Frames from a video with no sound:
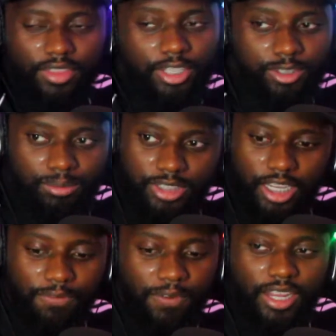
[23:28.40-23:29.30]
That's what I'm
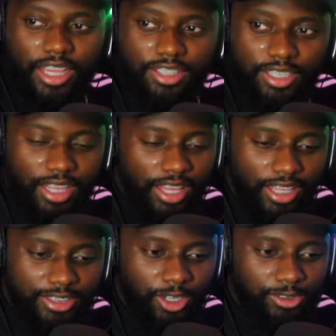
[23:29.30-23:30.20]
saying. The fact that he done the
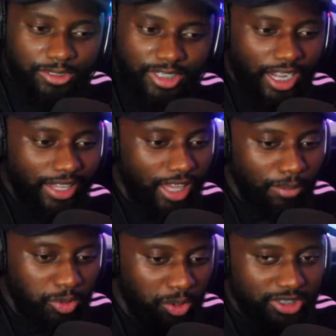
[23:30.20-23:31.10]
hairstyles, just say like, yeah,
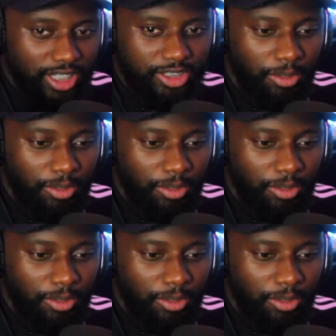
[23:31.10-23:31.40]
I'm doing this hairstyle.